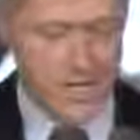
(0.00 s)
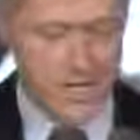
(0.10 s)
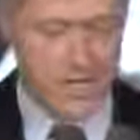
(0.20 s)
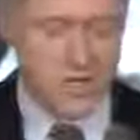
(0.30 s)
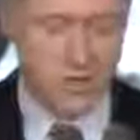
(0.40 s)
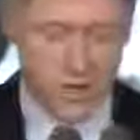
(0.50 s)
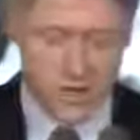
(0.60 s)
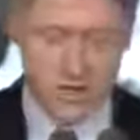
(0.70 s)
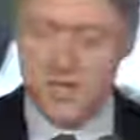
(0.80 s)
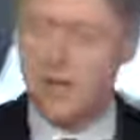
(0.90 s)
It's a
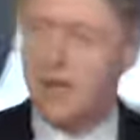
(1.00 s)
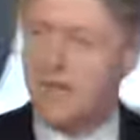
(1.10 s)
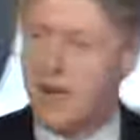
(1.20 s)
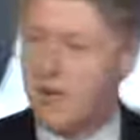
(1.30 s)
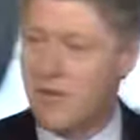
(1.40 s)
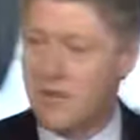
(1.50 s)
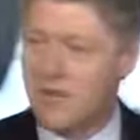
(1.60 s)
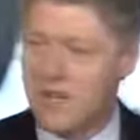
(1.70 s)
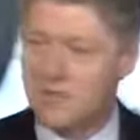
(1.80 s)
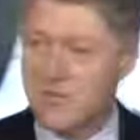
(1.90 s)
cornerstone of our
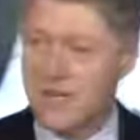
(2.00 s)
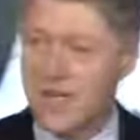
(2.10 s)
reinvestment